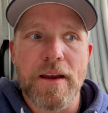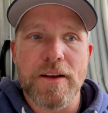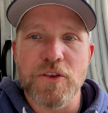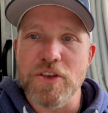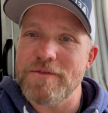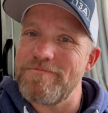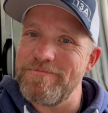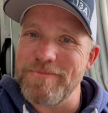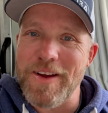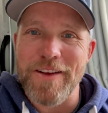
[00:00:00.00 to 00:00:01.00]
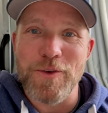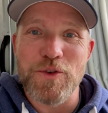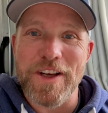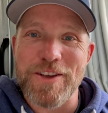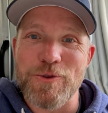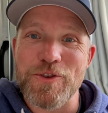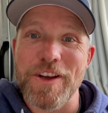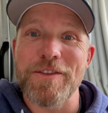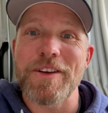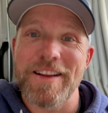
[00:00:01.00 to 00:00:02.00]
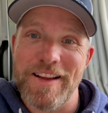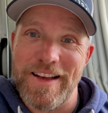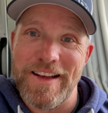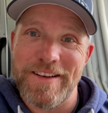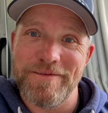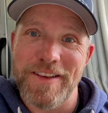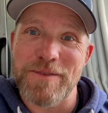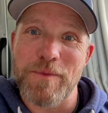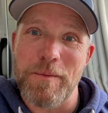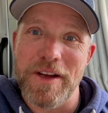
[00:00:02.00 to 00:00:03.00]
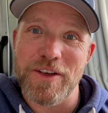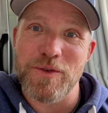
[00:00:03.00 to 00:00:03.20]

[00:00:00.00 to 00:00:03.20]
just have you checked your stuff lately? That's my biggest